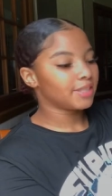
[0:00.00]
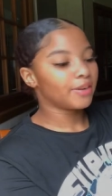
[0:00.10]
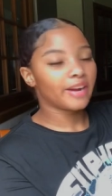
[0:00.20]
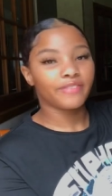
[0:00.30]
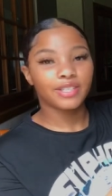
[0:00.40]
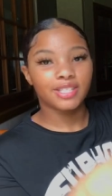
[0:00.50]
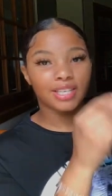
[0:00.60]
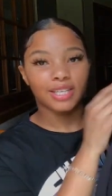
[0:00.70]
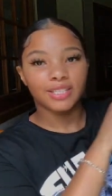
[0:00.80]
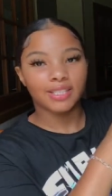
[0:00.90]
graphic
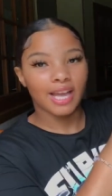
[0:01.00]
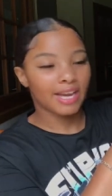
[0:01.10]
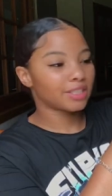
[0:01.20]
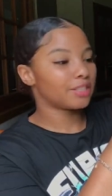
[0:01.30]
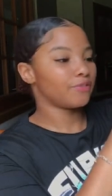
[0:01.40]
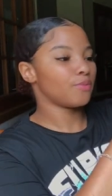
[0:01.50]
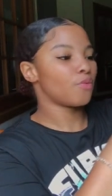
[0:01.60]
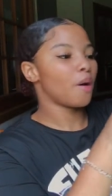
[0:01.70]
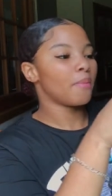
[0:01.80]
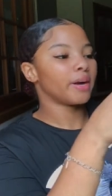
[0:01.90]
tee is actually from
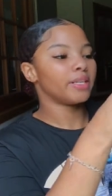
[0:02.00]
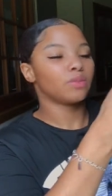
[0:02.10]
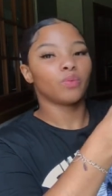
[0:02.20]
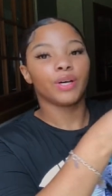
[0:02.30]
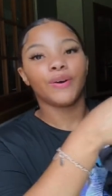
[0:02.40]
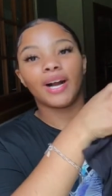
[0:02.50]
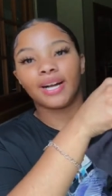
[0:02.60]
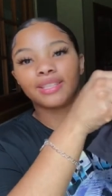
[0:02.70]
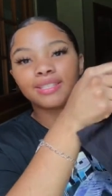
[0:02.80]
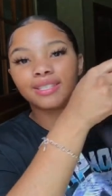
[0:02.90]
Walmart as well. I
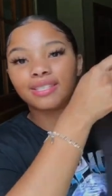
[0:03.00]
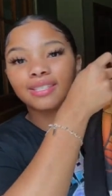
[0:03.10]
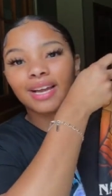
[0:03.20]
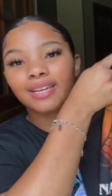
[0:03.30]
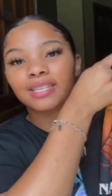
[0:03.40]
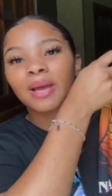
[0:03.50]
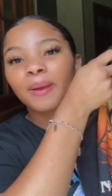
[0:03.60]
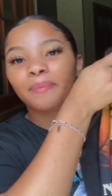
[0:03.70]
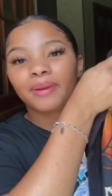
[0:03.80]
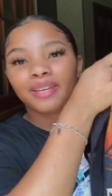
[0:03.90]
got this in a size
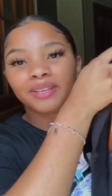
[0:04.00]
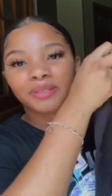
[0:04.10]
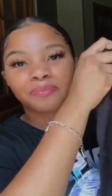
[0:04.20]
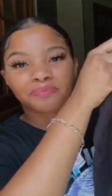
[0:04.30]
medium